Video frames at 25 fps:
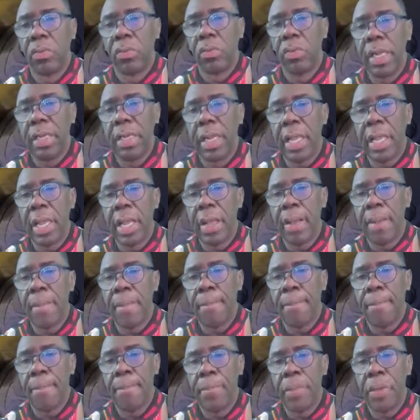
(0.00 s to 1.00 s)
right
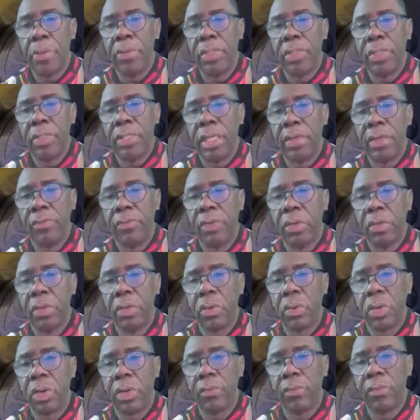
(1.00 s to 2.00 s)
now, and we did a
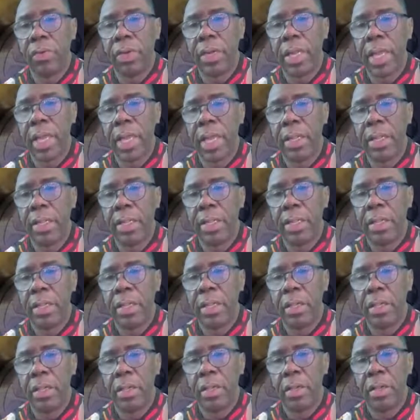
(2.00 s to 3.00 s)
recording for that
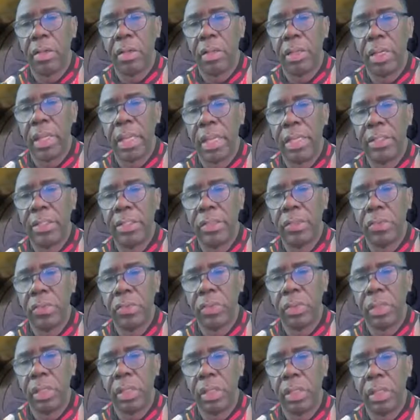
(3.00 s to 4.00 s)
on last
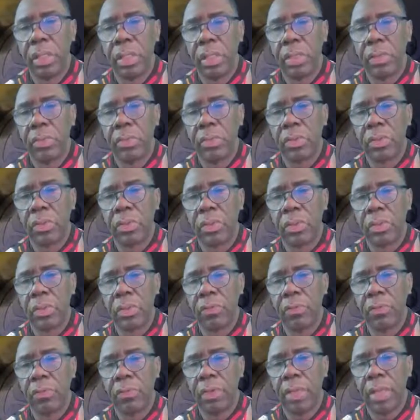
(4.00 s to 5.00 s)
week. I was
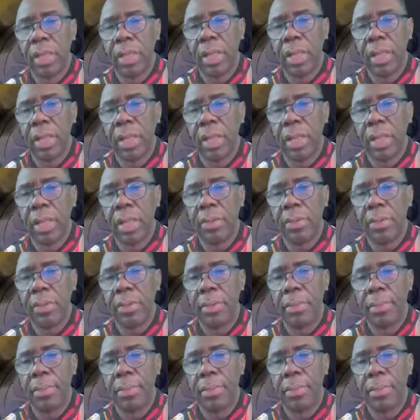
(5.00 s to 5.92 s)
looking for that banner.